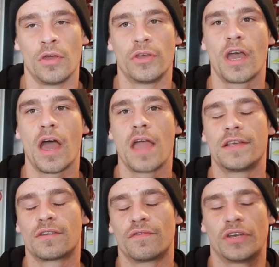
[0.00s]
Yeah,
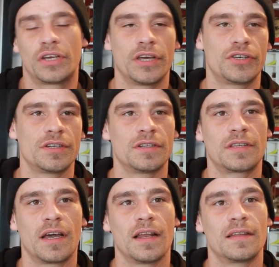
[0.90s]
he's on vacation in
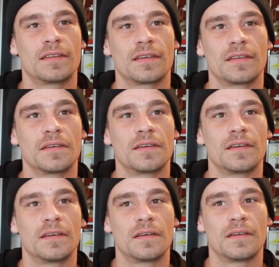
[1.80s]
Thailand
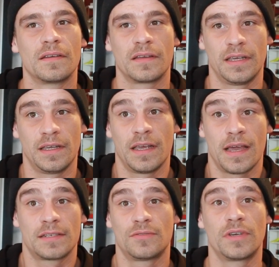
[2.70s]
and he
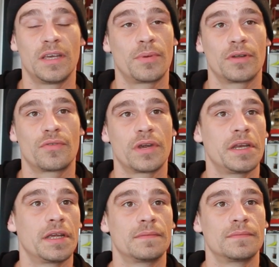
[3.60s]
has to keep on
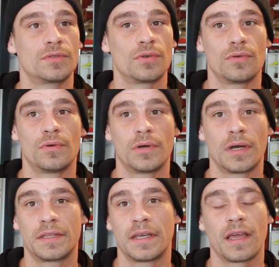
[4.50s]
training. So
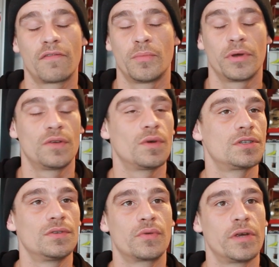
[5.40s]
I think everybody
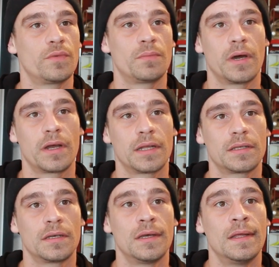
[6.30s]
wants to train with
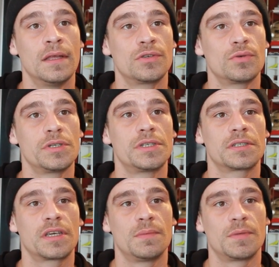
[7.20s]
Marat. So he
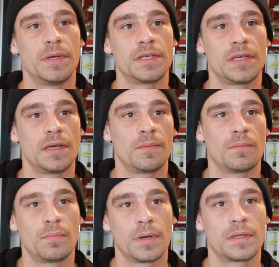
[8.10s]
just keeps busy.
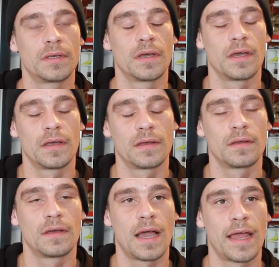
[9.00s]
But
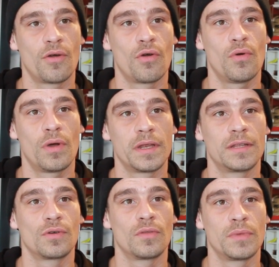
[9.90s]
I know, and
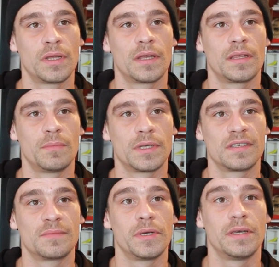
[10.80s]
he told me that he
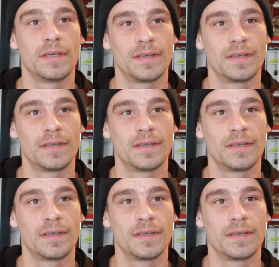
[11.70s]
misses me.